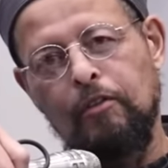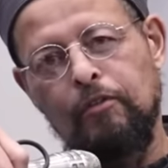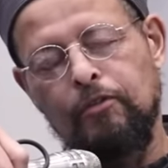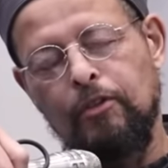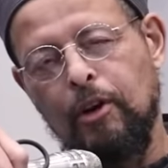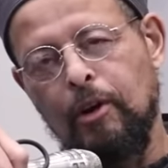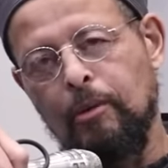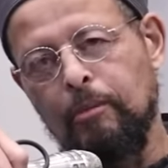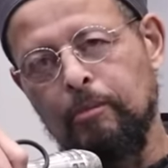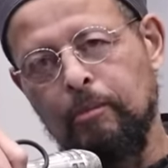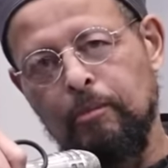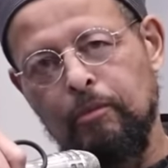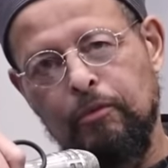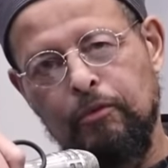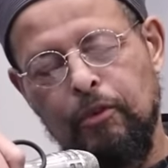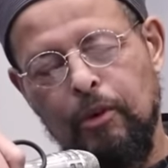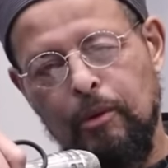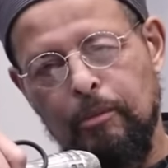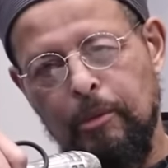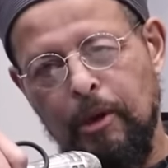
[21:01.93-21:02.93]

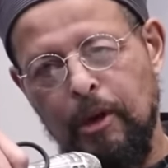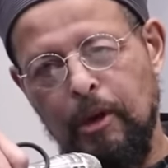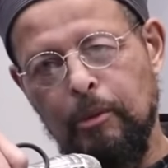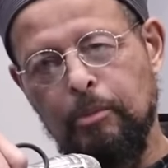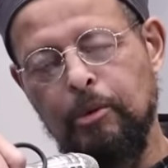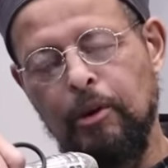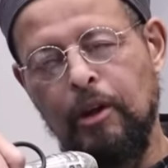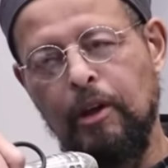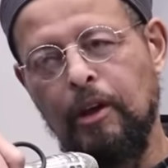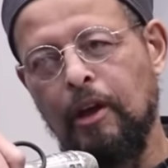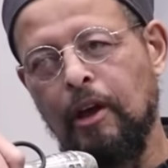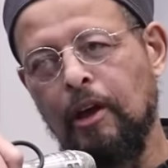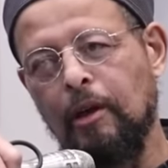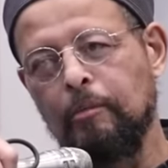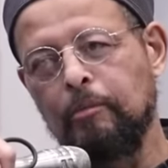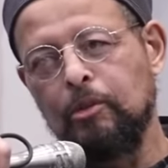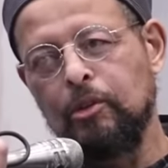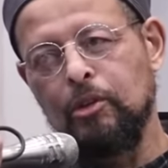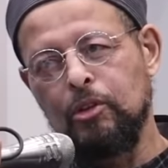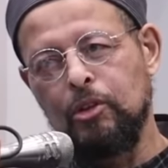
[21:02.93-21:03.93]
From
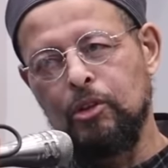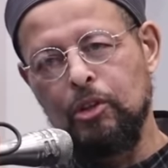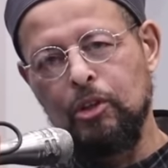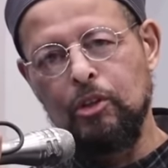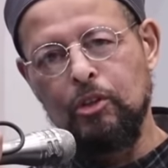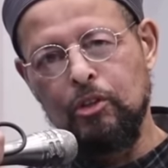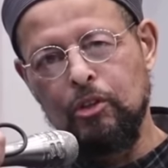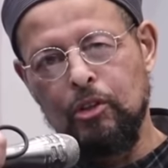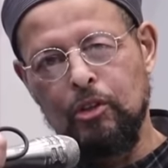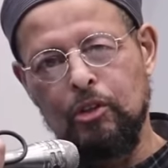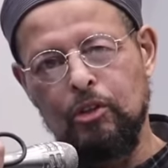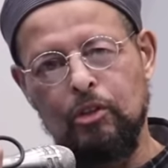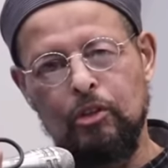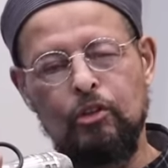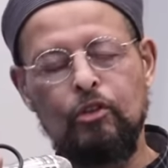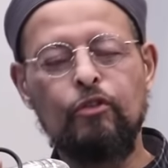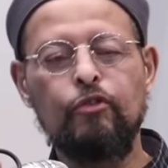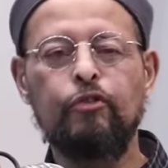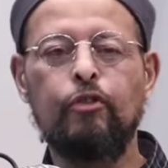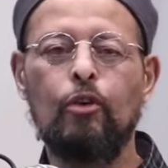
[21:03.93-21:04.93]
Abraham Jesus
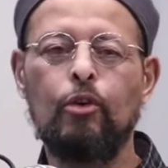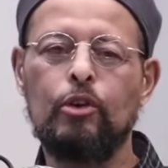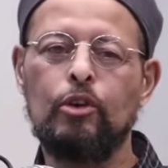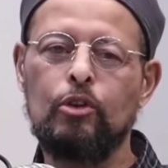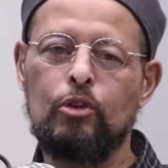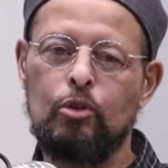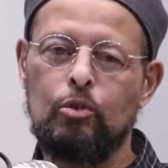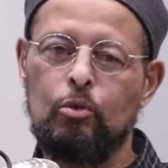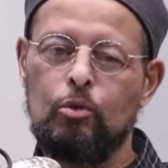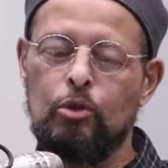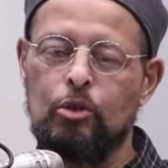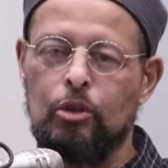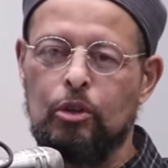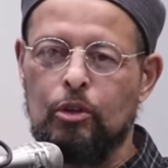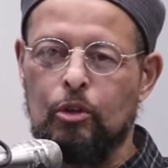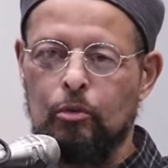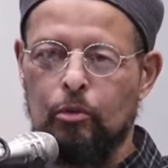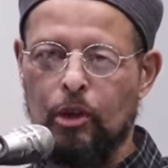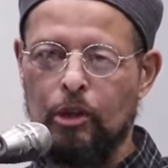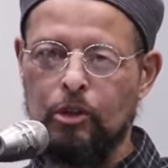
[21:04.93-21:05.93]
is 42
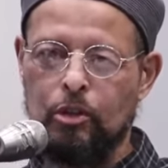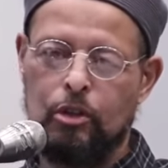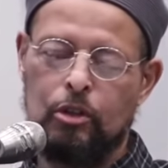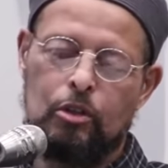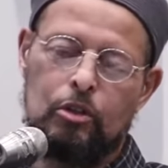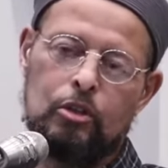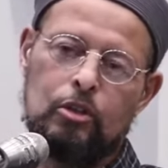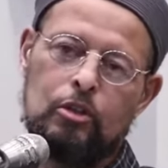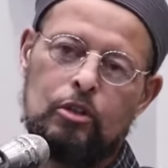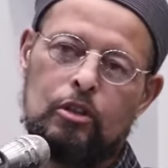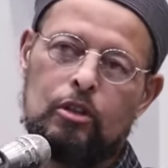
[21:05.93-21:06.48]
generations.